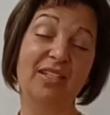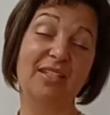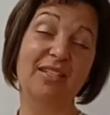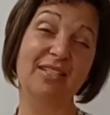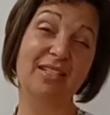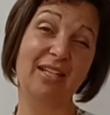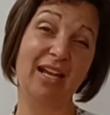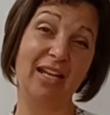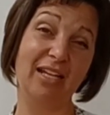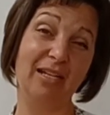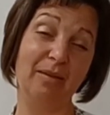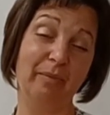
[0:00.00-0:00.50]

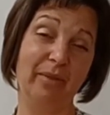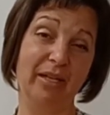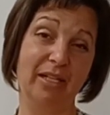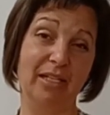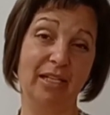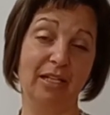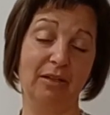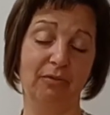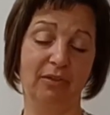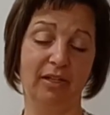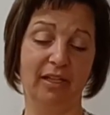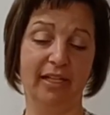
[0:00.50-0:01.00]
side
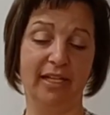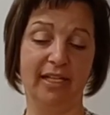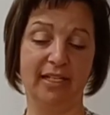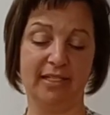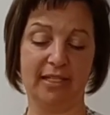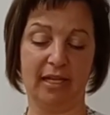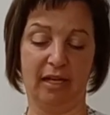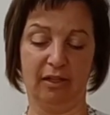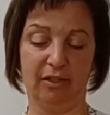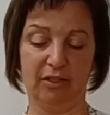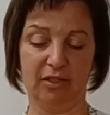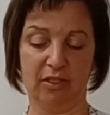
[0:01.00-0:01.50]
bending release
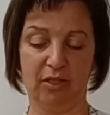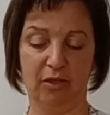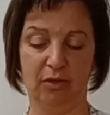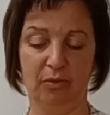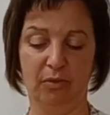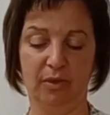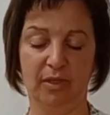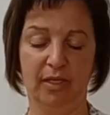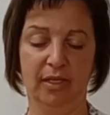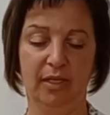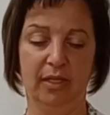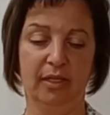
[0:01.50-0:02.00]
also.
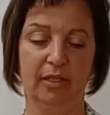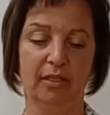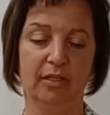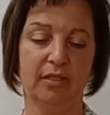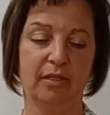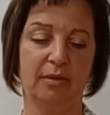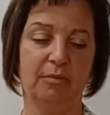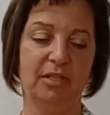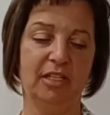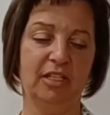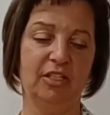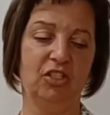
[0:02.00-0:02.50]
So
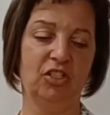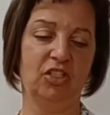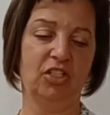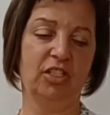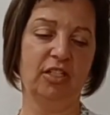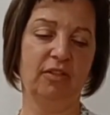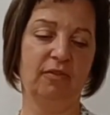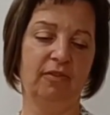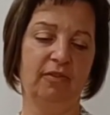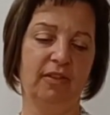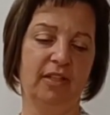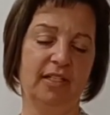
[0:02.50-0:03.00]
I'm going to
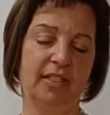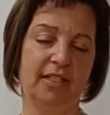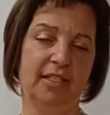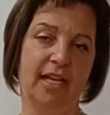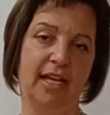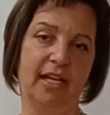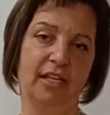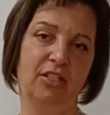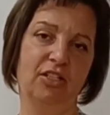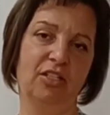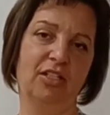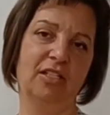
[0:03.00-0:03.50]
shift this
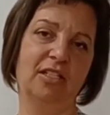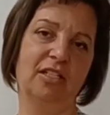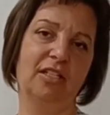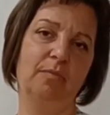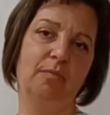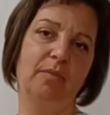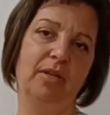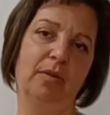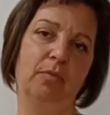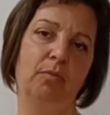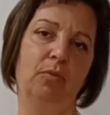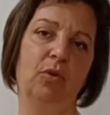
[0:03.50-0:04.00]
hand just a
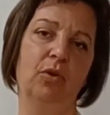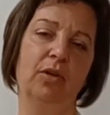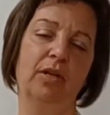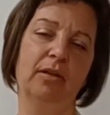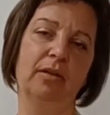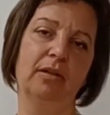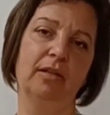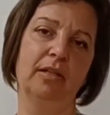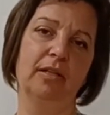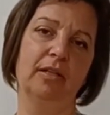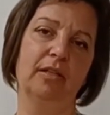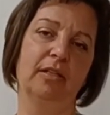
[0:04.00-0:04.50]
bit more
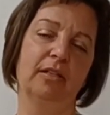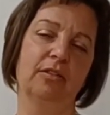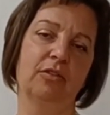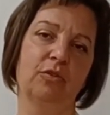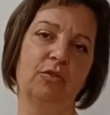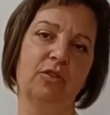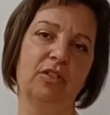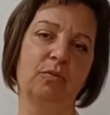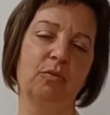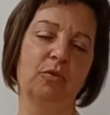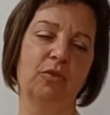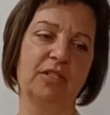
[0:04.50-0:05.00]
so
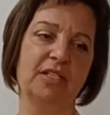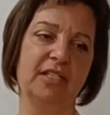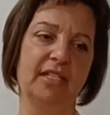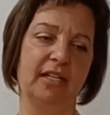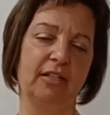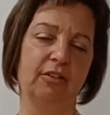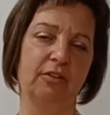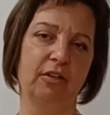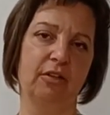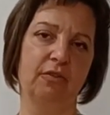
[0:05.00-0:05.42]
it's more centered